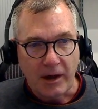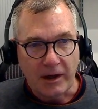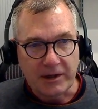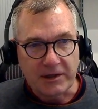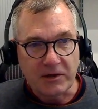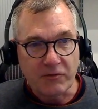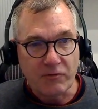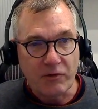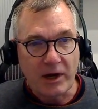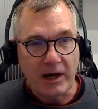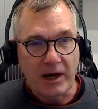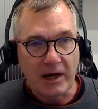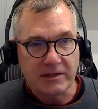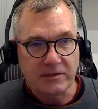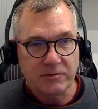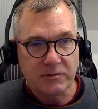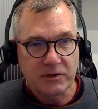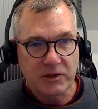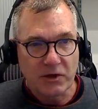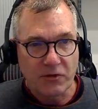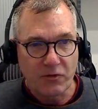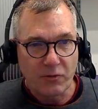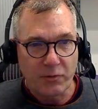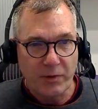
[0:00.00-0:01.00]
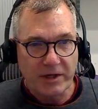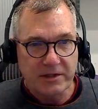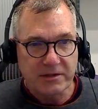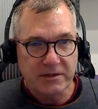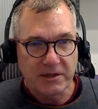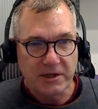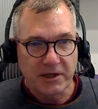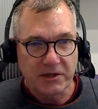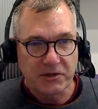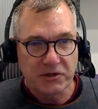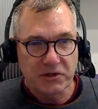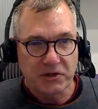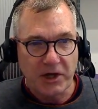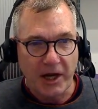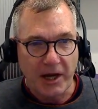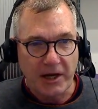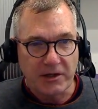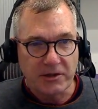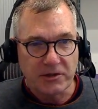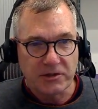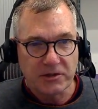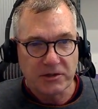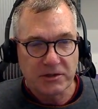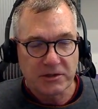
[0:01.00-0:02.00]
I did realize general medicine has
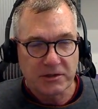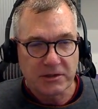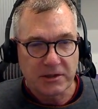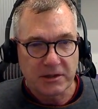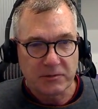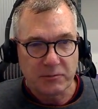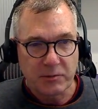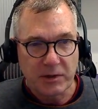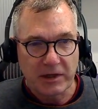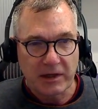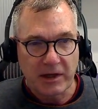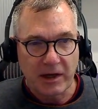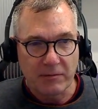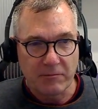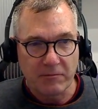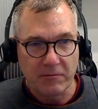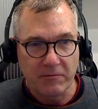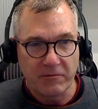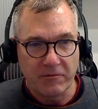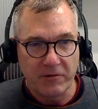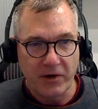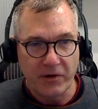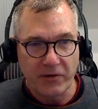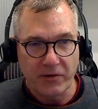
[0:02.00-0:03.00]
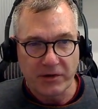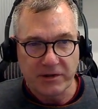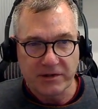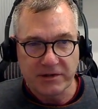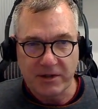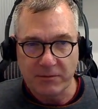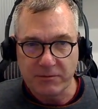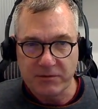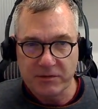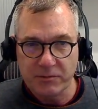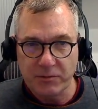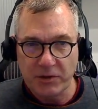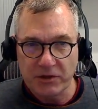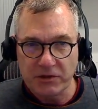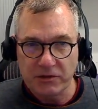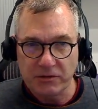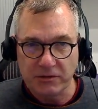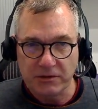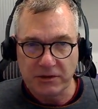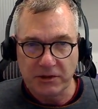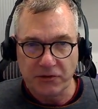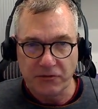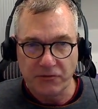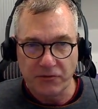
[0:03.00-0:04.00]
changed. It become very
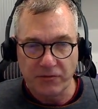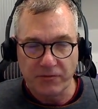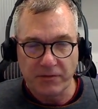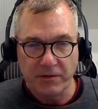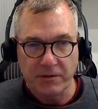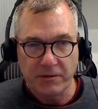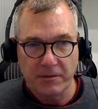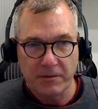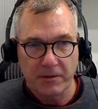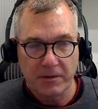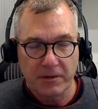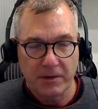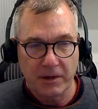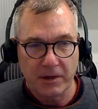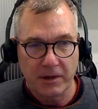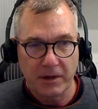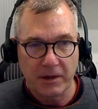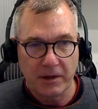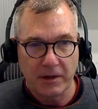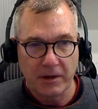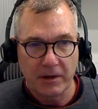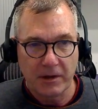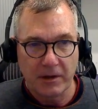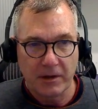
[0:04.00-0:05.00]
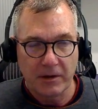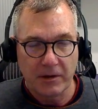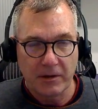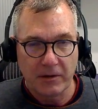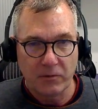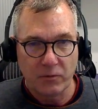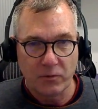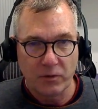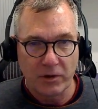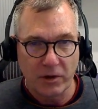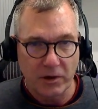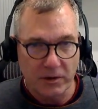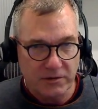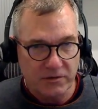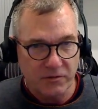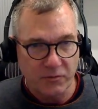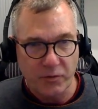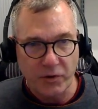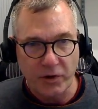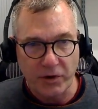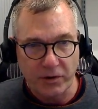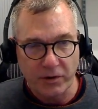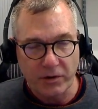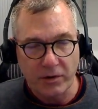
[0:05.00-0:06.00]
subspecialty driven with lots
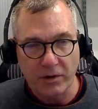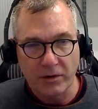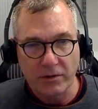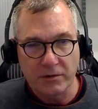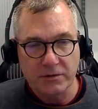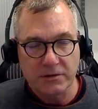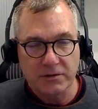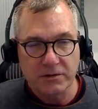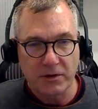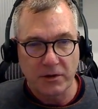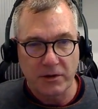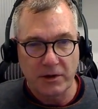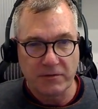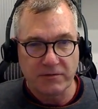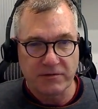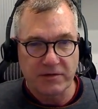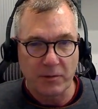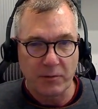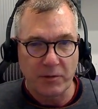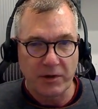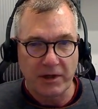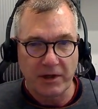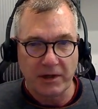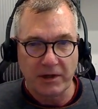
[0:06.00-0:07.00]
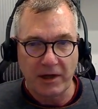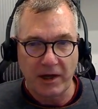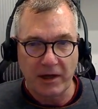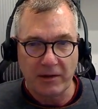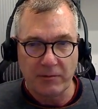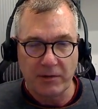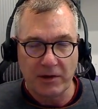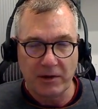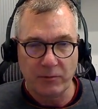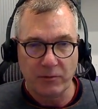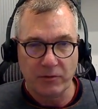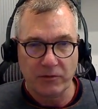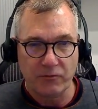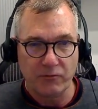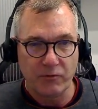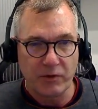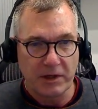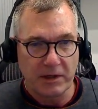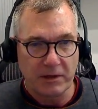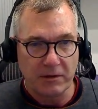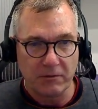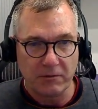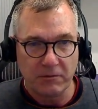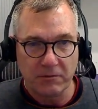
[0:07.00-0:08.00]
of protocols. So if somebody came in with
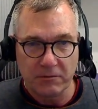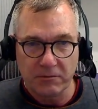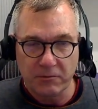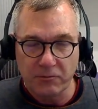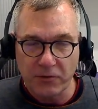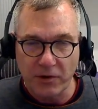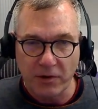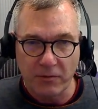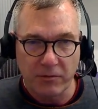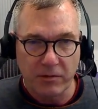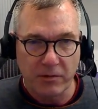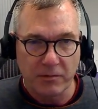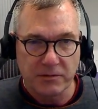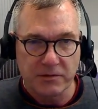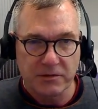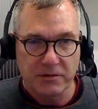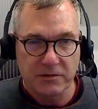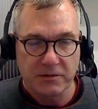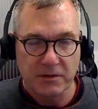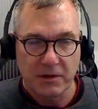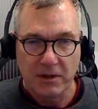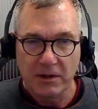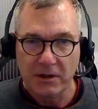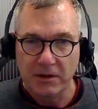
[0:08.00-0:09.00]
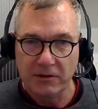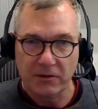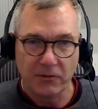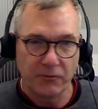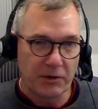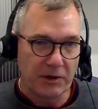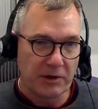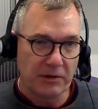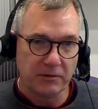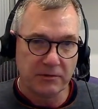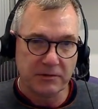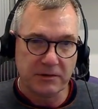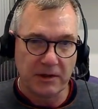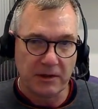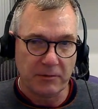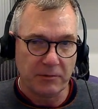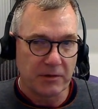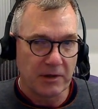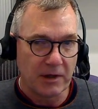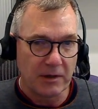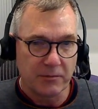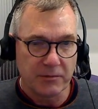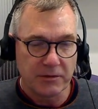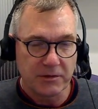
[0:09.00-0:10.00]
renal problems, the renal team
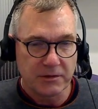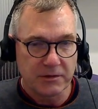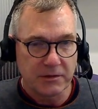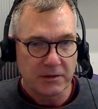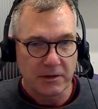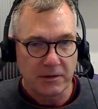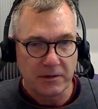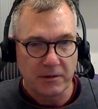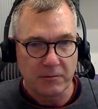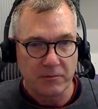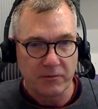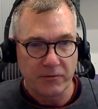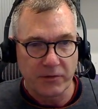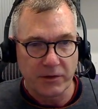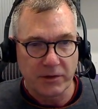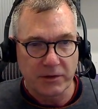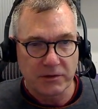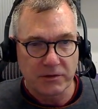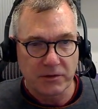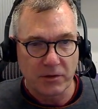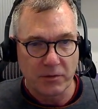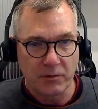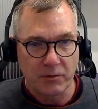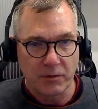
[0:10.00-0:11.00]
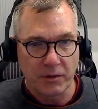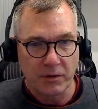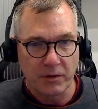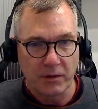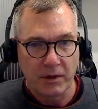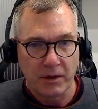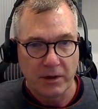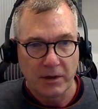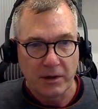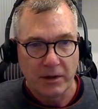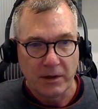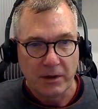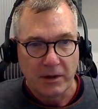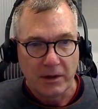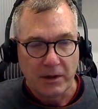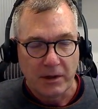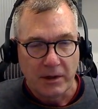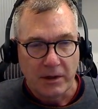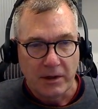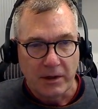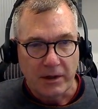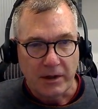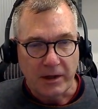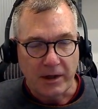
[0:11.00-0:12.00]
came to see them, for example.
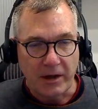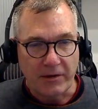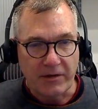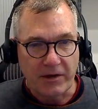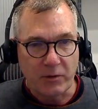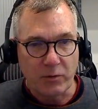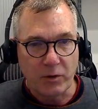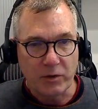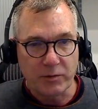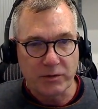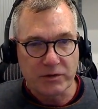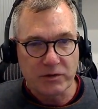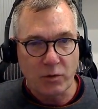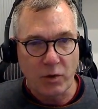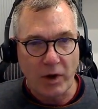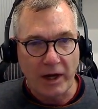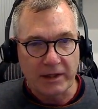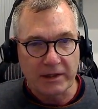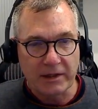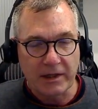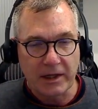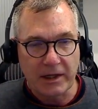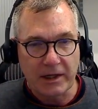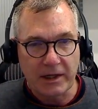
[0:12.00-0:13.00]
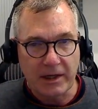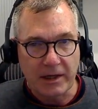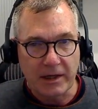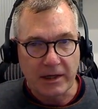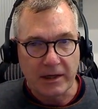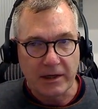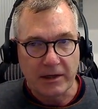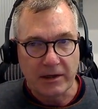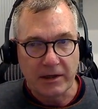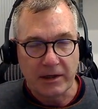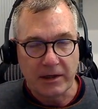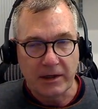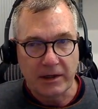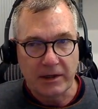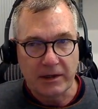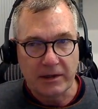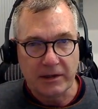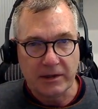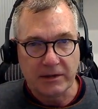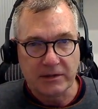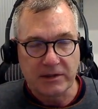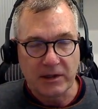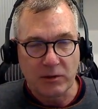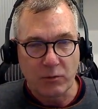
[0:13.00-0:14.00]
And I think what was quite clear
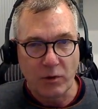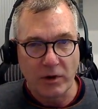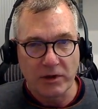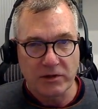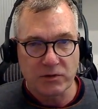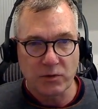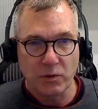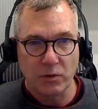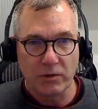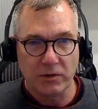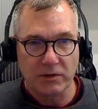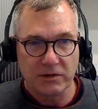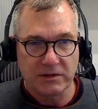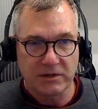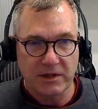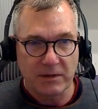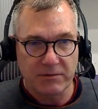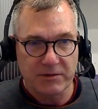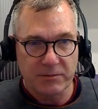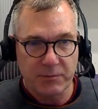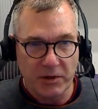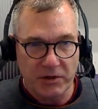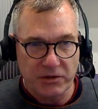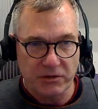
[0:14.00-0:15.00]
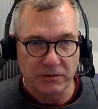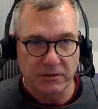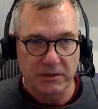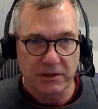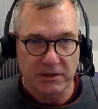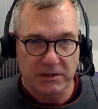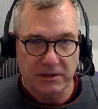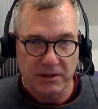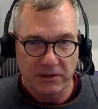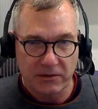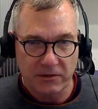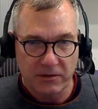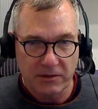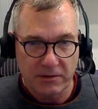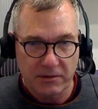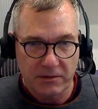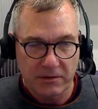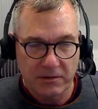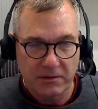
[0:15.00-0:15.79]
is that once all the subspecialties had